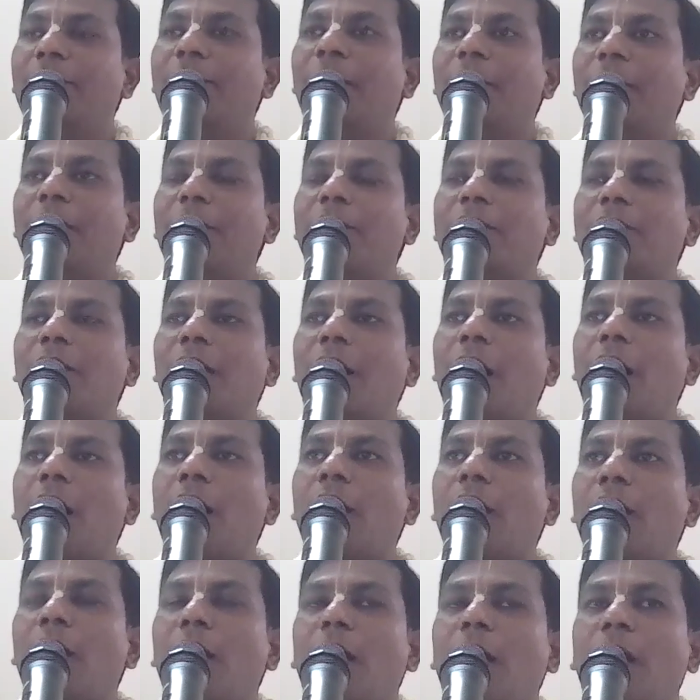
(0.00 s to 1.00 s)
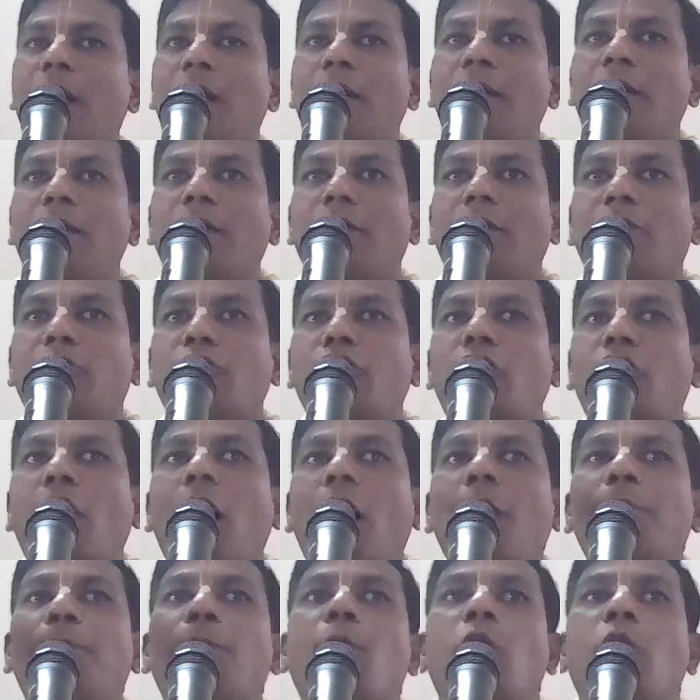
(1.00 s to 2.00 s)
That is the
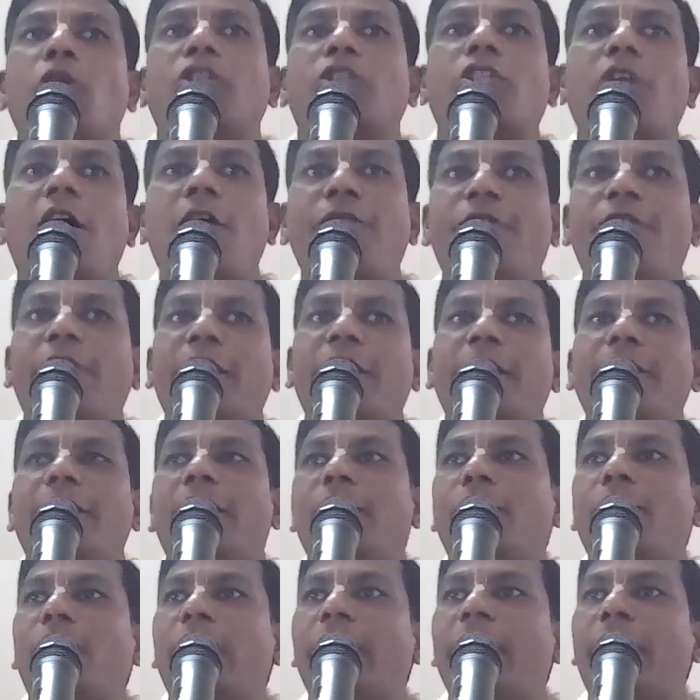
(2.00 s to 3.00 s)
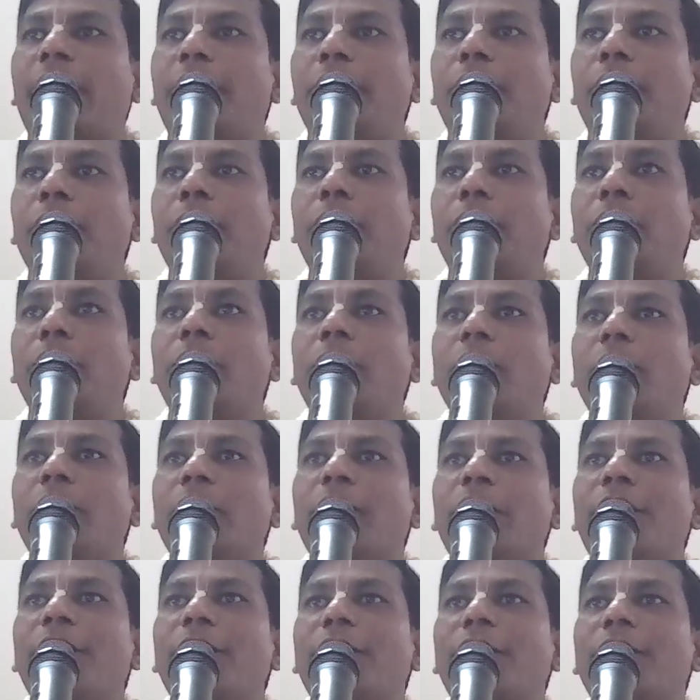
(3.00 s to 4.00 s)
topmost offering that one can do to
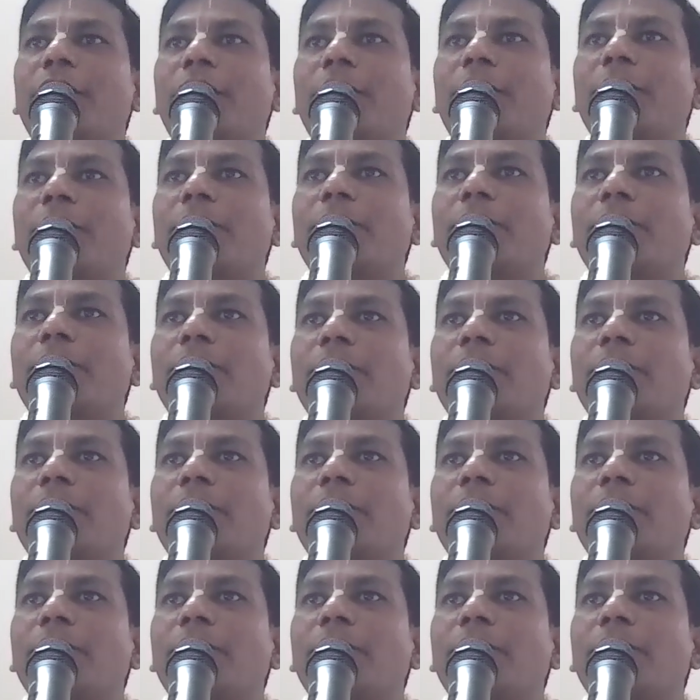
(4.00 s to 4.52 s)
Krishna.